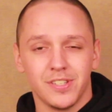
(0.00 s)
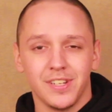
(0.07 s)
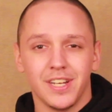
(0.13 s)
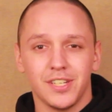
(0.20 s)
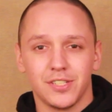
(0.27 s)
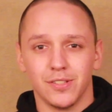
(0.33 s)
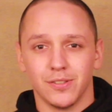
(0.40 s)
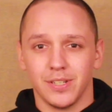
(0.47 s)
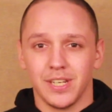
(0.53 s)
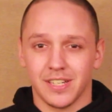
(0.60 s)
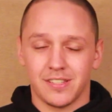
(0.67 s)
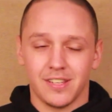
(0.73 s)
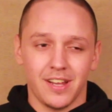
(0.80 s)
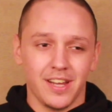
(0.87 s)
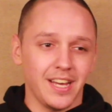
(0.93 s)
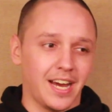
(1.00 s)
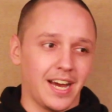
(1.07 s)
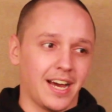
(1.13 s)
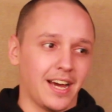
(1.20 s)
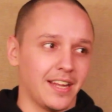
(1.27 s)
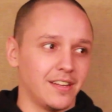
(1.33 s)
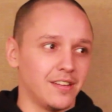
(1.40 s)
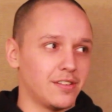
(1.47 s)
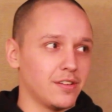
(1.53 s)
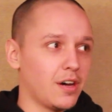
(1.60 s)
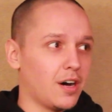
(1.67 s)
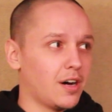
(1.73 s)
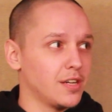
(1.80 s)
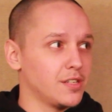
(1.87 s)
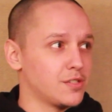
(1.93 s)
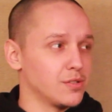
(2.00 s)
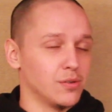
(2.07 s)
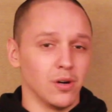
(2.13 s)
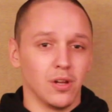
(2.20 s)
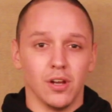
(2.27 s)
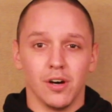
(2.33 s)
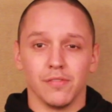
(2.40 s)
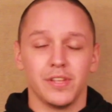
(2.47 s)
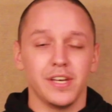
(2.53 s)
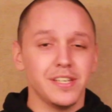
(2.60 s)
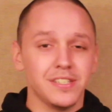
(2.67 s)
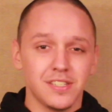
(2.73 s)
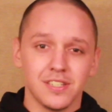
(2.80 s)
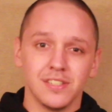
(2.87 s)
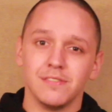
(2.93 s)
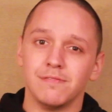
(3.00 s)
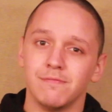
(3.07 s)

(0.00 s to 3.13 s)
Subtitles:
International yesterday and I saw a lot of this.